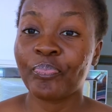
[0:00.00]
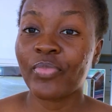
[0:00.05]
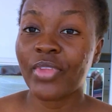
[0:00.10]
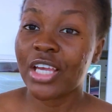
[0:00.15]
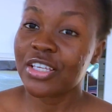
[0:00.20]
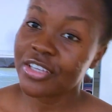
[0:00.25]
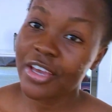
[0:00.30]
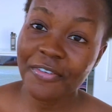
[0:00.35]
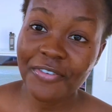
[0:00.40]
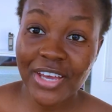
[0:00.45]

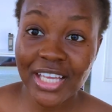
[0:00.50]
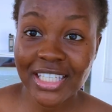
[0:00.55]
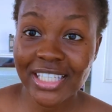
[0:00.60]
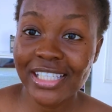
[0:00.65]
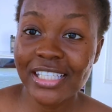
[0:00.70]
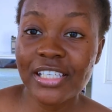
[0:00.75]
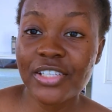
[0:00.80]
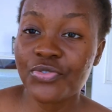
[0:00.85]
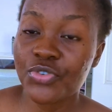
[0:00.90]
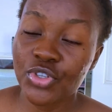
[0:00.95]
So if you're seeing
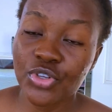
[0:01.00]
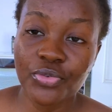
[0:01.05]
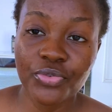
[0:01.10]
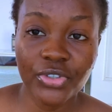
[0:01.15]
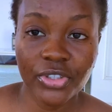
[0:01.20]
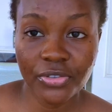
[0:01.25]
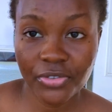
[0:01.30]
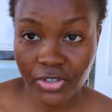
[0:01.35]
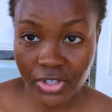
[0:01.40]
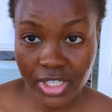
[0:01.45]
this video for
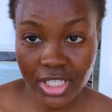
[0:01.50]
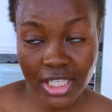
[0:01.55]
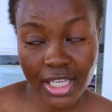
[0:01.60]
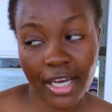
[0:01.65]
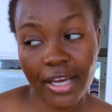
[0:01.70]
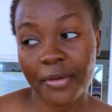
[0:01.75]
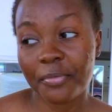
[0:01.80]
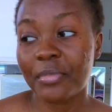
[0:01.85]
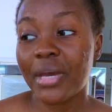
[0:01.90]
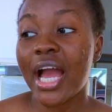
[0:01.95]
the first
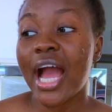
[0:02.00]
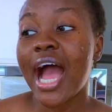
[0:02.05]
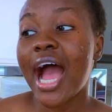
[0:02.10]
time,